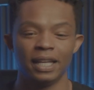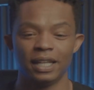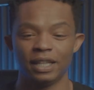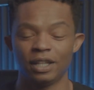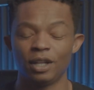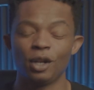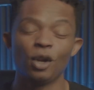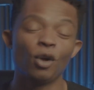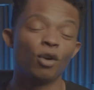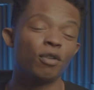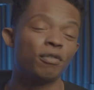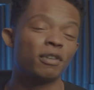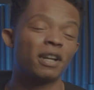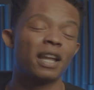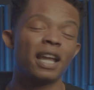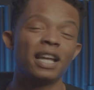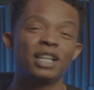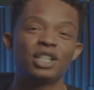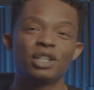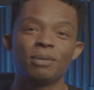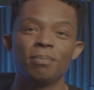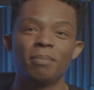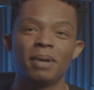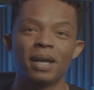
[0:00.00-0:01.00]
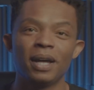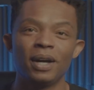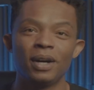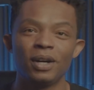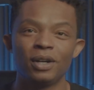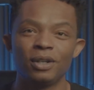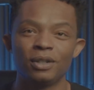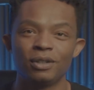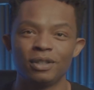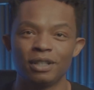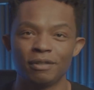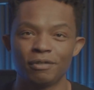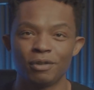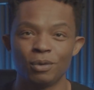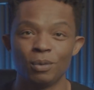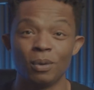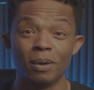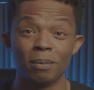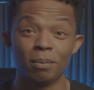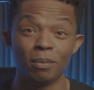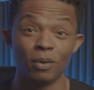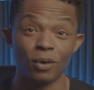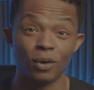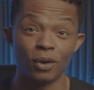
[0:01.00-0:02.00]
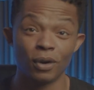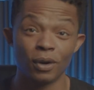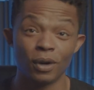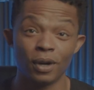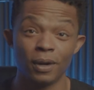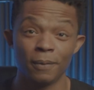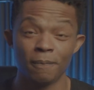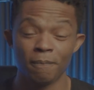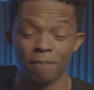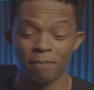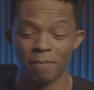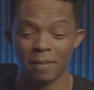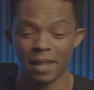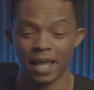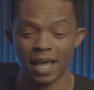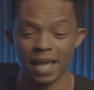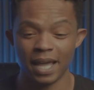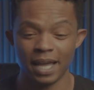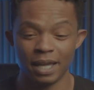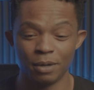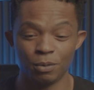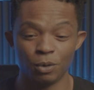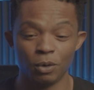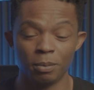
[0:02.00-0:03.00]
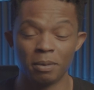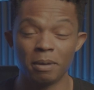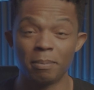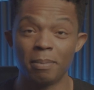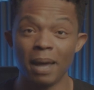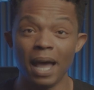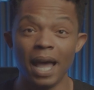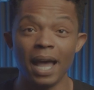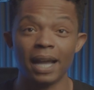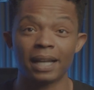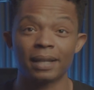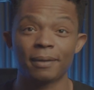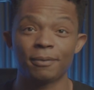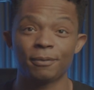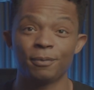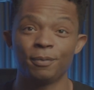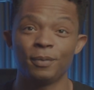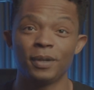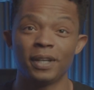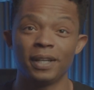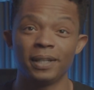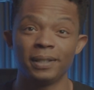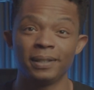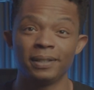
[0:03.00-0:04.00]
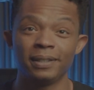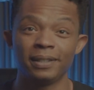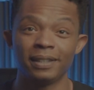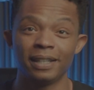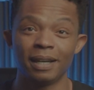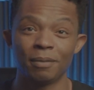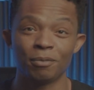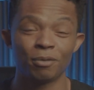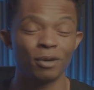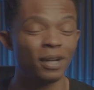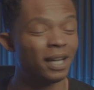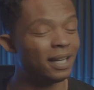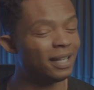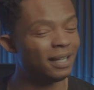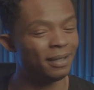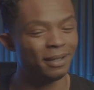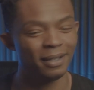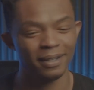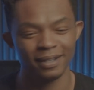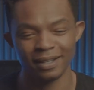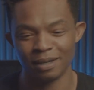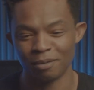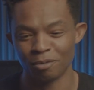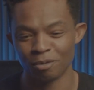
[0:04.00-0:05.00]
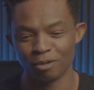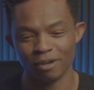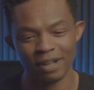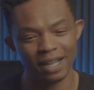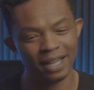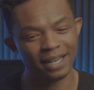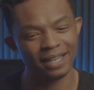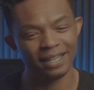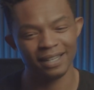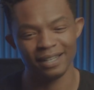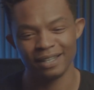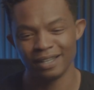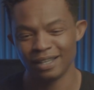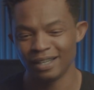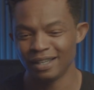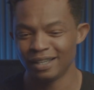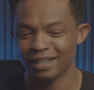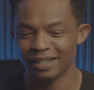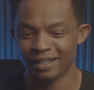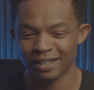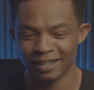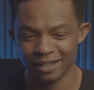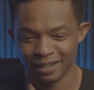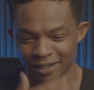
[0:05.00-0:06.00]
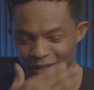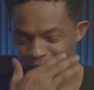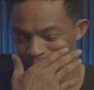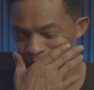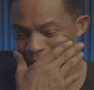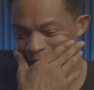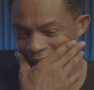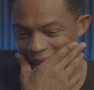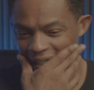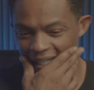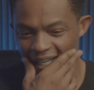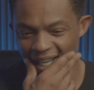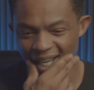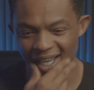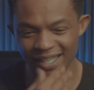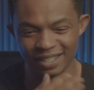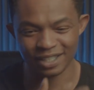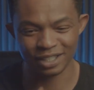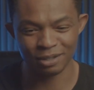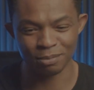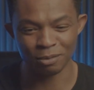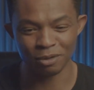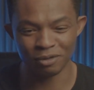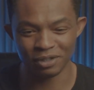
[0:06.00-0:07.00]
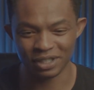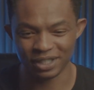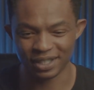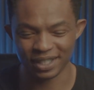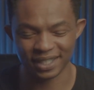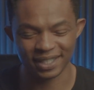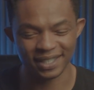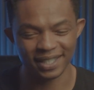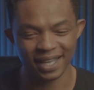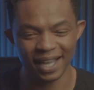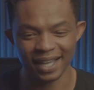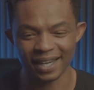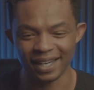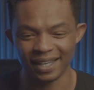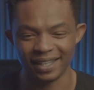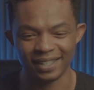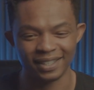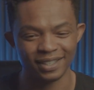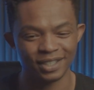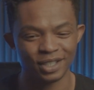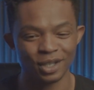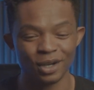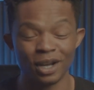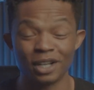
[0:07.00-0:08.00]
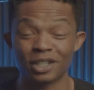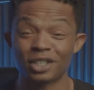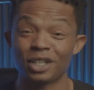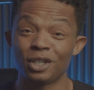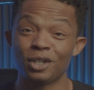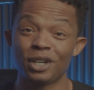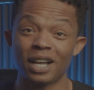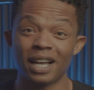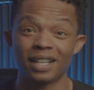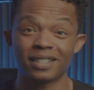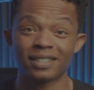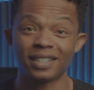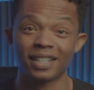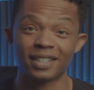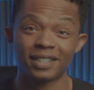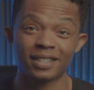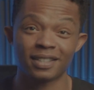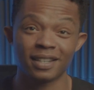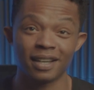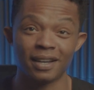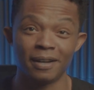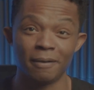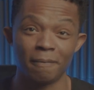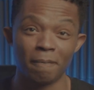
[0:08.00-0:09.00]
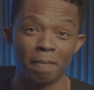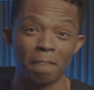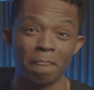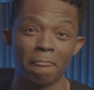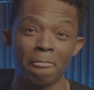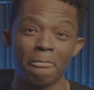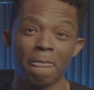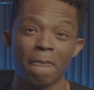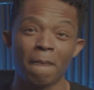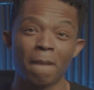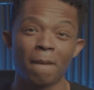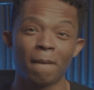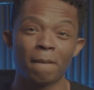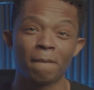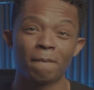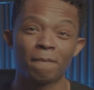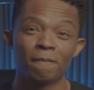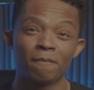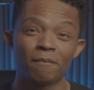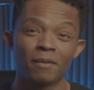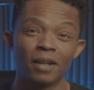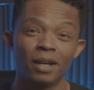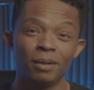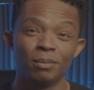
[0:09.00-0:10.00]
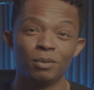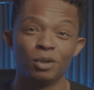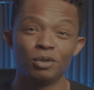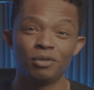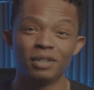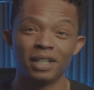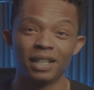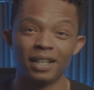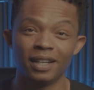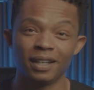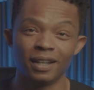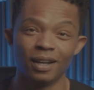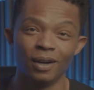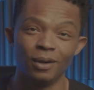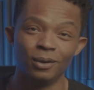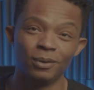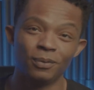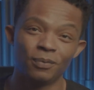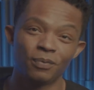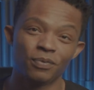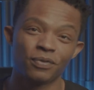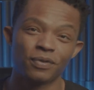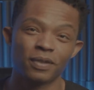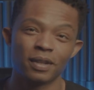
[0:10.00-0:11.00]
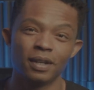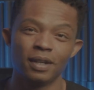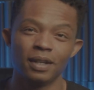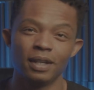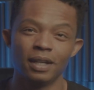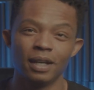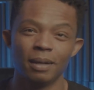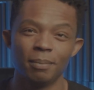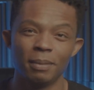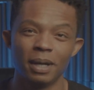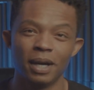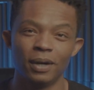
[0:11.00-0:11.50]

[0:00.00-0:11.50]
the notification bell if you want more, and we'll be back, man. I'm ready. I'm ready. Oh my gosh, this movie is exciting. So I'll see you guys next time. A movie lingo. I'm